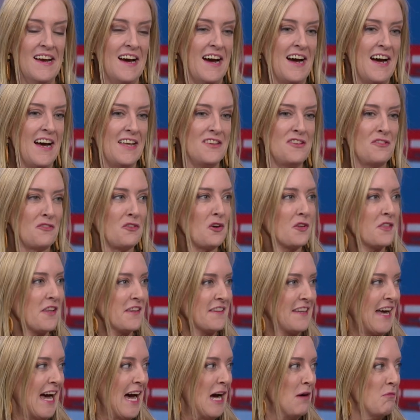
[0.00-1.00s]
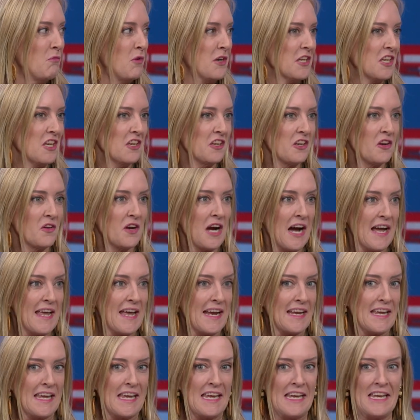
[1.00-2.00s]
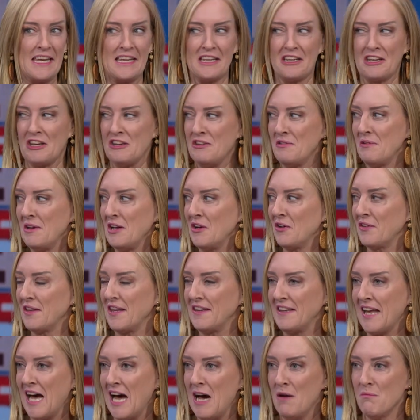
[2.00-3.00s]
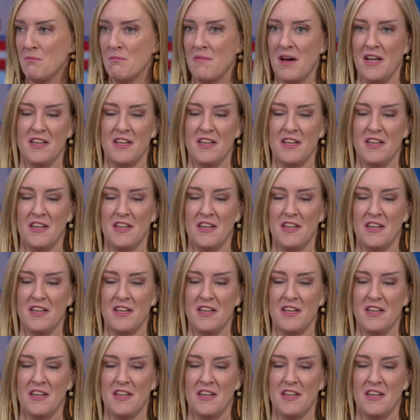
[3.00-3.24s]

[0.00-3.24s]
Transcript: And you've got the dam where you can go kayaking and canoeing on the dam